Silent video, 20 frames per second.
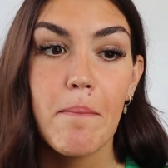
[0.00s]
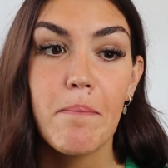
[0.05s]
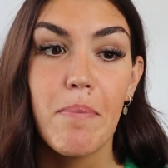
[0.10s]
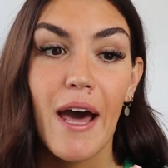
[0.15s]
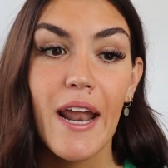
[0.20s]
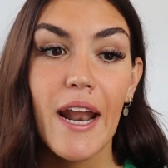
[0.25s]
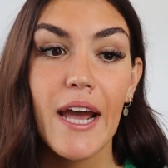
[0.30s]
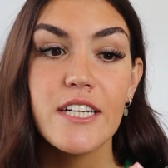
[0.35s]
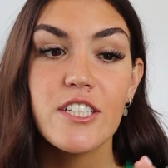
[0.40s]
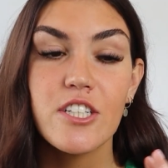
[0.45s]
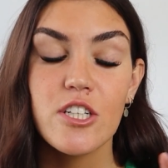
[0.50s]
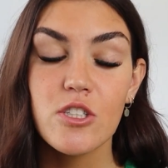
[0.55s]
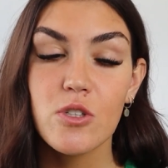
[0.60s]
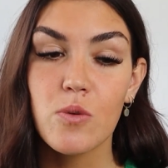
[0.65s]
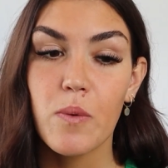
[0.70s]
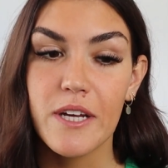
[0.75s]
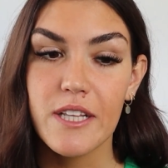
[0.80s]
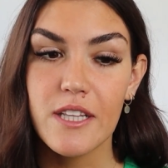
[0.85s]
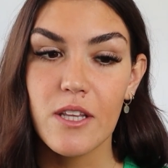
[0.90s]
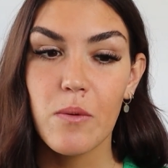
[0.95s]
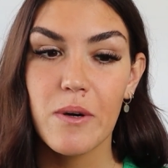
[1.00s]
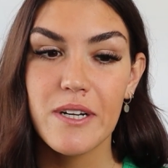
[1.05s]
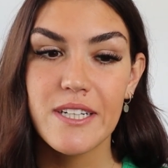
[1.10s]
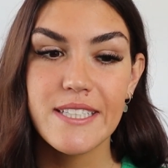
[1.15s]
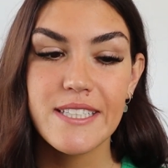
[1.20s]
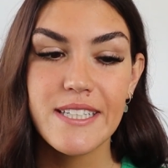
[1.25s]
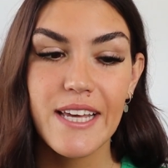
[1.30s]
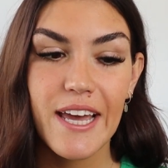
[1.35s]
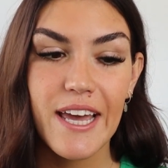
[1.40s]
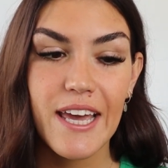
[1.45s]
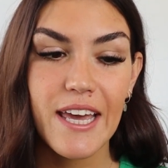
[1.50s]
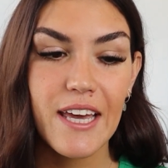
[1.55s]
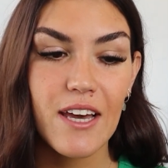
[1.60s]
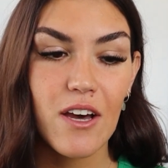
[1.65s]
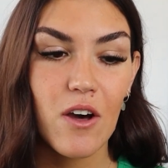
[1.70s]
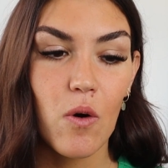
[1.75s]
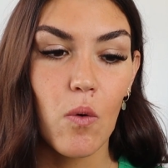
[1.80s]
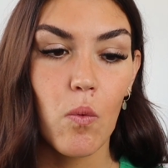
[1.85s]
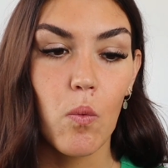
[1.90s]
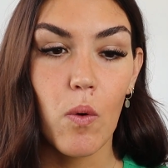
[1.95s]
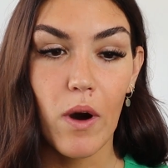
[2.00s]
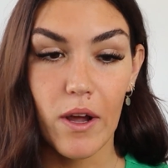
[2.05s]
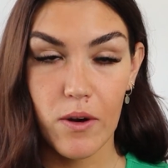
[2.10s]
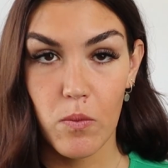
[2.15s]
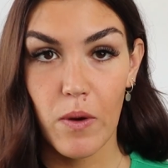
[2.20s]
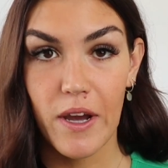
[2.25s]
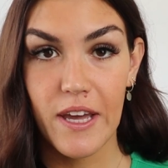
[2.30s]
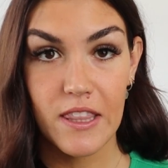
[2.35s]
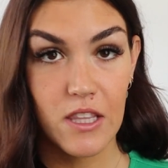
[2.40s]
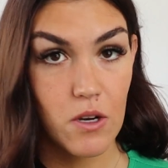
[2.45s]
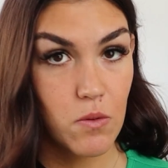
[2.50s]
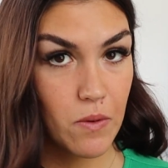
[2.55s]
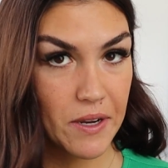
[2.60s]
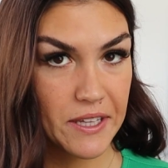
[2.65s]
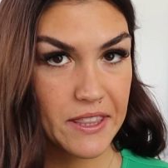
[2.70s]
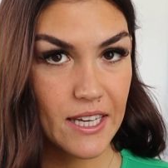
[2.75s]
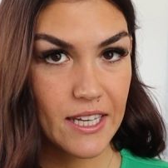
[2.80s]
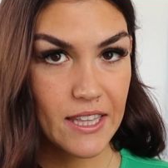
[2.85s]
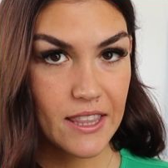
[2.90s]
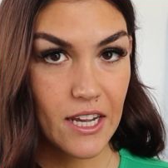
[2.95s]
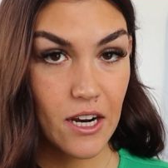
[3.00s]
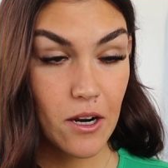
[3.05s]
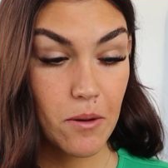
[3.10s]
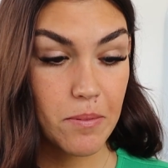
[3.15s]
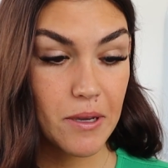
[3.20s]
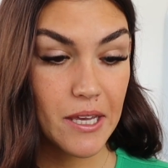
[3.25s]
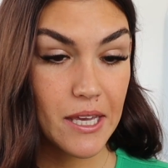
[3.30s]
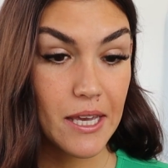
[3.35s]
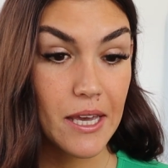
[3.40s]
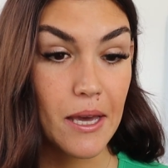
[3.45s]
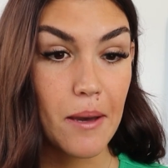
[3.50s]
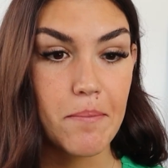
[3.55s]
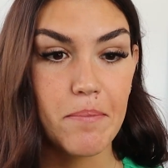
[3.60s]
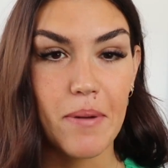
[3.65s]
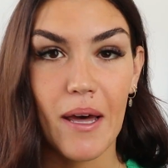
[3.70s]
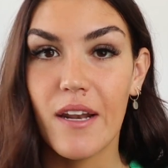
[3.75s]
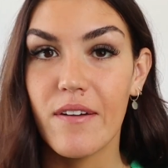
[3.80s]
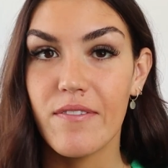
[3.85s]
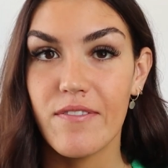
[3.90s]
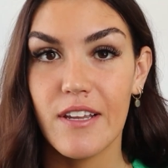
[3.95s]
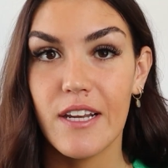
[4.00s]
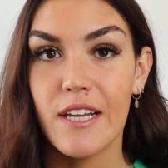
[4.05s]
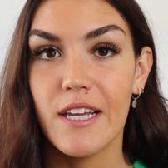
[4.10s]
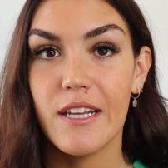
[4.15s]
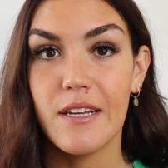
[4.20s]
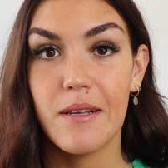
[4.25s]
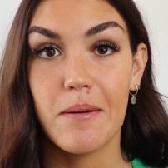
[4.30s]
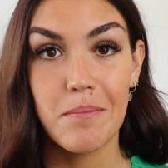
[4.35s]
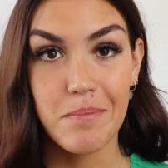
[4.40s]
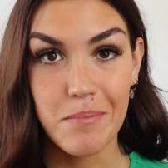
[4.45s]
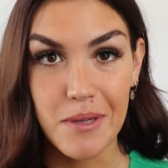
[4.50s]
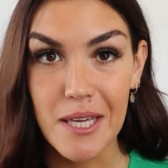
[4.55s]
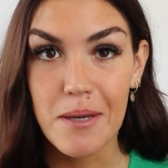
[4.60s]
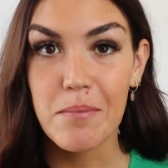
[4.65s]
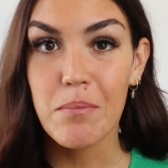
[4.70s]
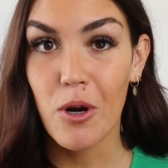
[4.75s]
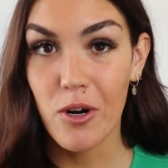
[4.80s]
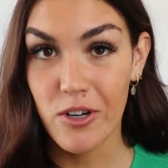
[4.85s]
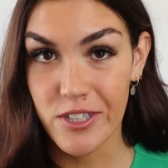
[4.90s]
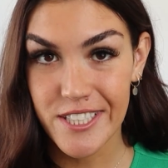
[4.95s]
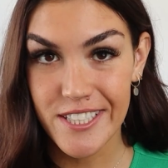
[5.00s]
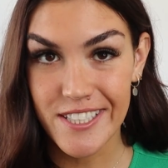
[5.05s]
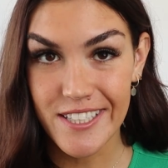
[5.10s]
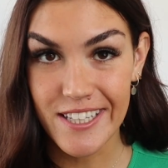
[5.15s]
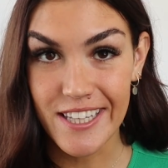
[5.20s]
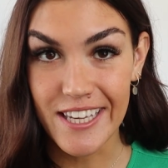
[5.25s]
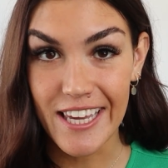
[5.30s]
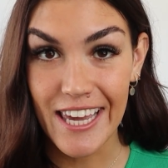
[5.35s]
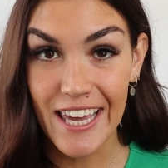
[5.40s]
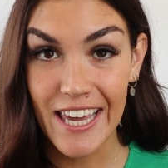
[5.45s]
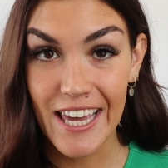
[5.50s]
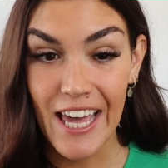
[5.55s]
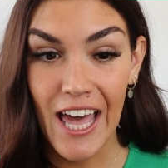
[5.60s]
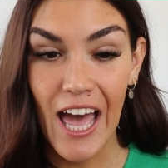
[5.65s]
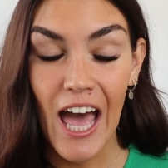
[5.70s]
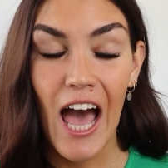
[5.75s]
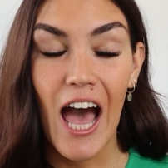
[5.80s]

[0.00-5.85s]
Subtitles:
but I just quickly wanna say one way that red light therapy benefited me personally.